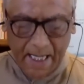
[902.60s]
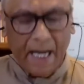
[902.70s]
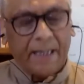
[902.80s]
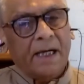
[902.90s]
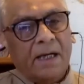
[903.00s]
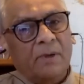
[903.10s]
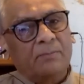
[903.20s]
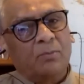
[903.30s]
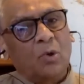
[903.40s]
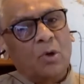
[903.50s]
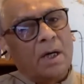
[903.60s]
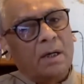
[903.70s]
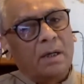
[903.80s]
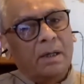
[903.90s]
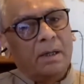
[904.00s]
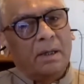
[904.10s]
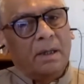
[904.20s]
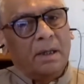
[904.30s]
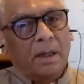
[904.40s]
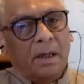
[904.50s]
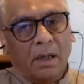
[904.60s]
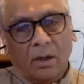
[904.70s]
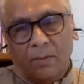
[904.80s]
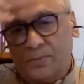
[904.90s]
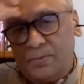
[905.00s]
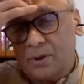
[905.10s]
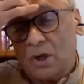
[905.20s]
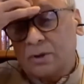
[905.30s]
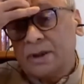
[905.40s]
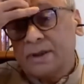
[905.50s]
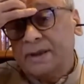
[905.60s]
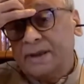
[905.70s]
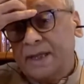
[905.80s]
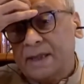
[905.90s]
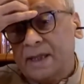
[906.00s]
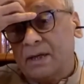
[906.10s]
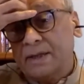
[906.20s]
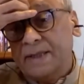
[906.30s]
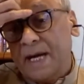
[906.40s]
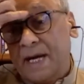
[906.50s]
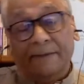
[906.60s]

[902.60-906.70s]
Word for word: I read one book of Dr. Jitendra Adia.